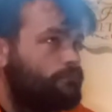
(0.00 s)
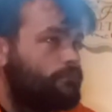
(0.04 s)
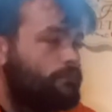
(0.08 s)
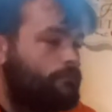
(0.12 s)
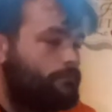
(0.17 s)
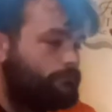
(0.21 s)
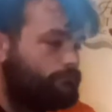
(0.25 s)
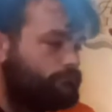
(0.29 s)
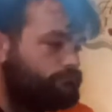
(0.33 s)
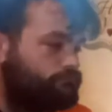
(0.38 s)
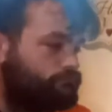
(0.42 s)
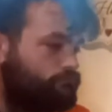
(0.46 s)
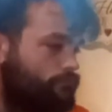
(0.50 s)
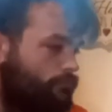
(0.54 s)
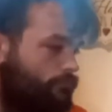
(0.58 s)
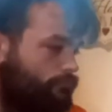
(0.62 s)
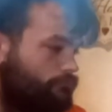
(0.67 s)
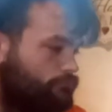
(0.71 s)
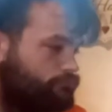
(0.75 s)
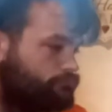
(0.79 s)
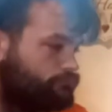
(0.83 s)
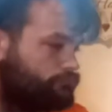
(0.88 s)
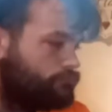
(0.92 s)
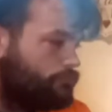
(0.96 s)

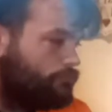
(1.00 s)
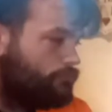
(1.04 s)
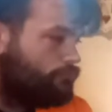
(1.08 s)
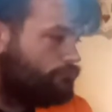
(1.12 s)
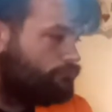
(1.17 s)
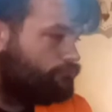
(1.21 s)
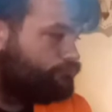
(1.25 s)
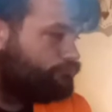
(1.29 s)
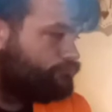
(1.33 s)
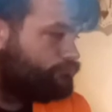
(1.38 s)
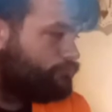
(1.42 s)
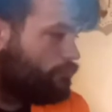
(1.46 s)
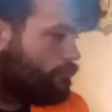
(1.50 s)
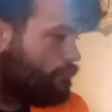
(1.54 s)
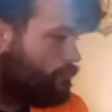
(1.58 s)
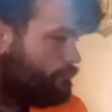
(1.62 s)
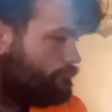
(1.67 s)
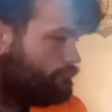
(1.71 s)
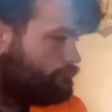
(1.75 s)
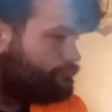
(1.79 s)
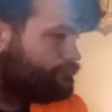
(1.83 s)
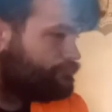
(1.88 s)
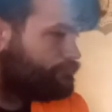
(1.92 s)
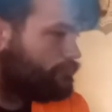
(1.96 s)
water, mix
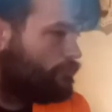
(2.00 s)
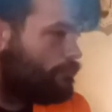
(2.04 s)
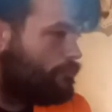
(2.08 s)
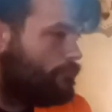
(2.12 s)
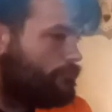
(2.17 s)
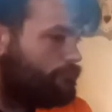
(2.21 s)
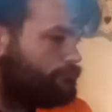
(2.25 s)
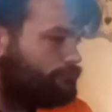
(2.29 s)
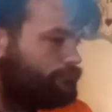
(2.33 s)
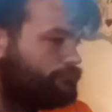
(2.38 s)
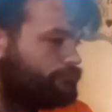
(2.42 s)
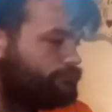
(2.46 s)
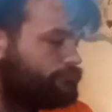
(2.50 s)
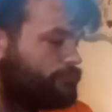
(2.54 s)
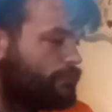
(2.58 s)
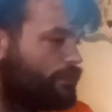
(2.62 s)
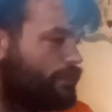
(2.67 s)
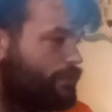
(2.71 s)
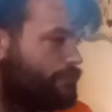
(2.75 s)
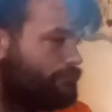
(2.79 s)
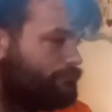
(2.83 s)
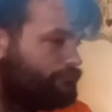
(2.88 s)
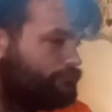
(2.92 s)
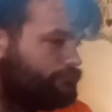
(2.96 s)
it with you,